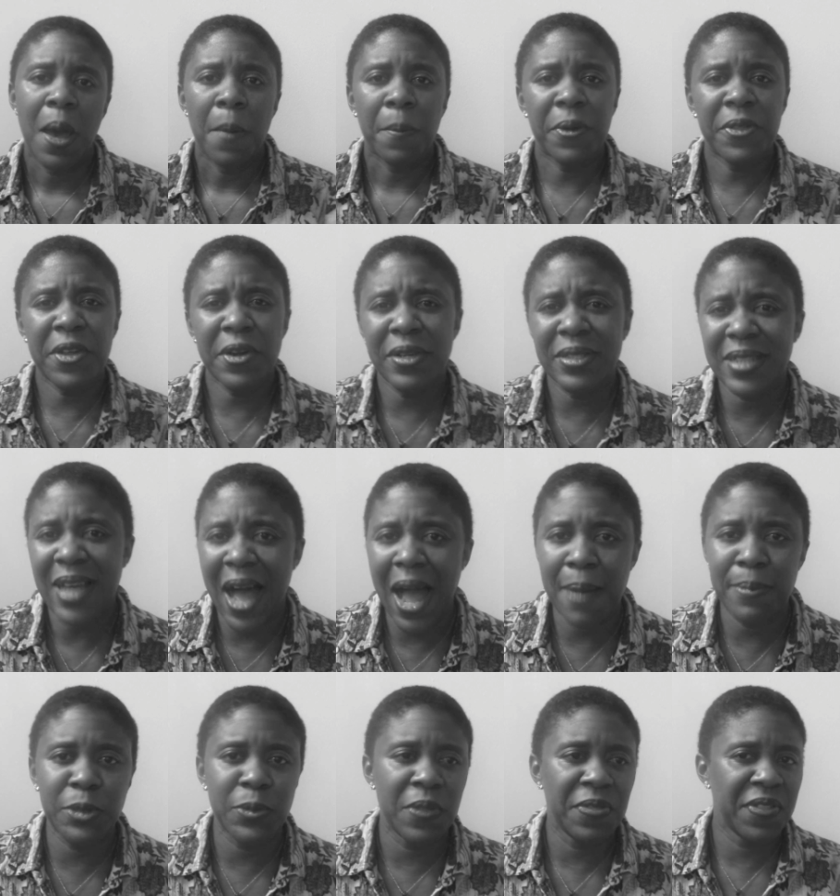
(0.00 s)
But there are
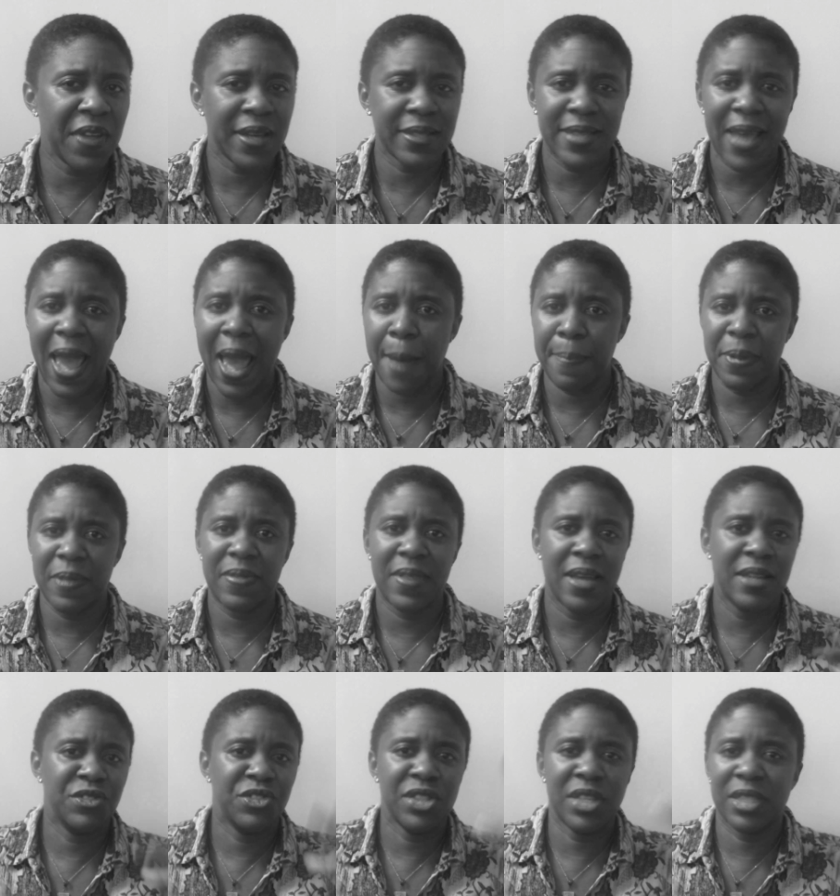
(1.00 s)
times when things happen
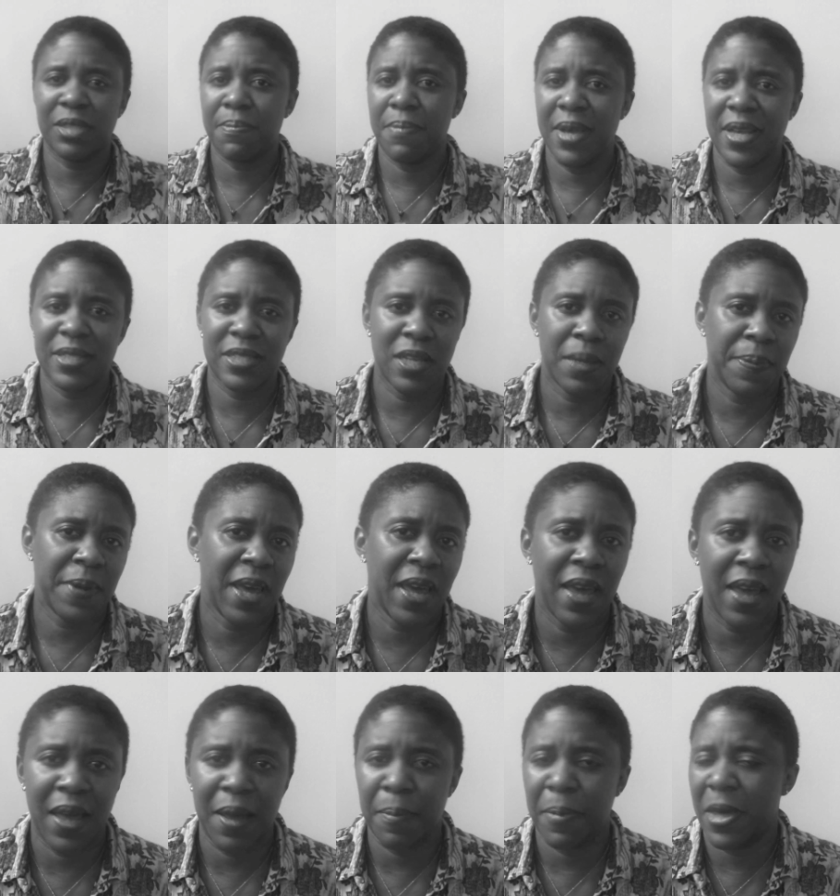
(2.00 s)
that just mess up
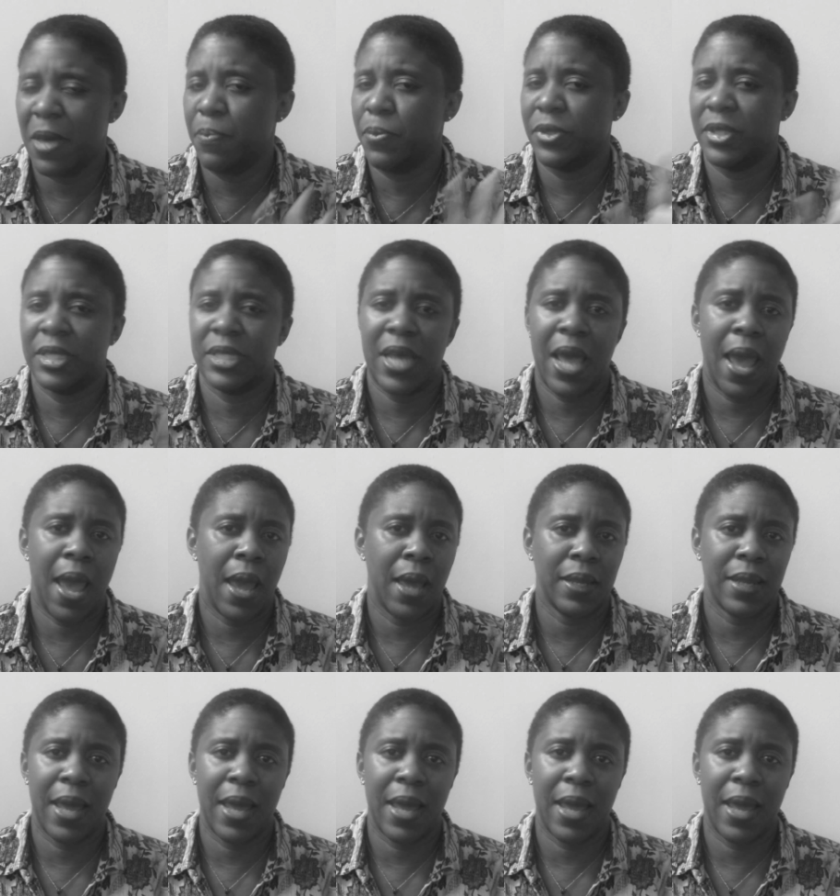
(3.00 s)
eh, people's day.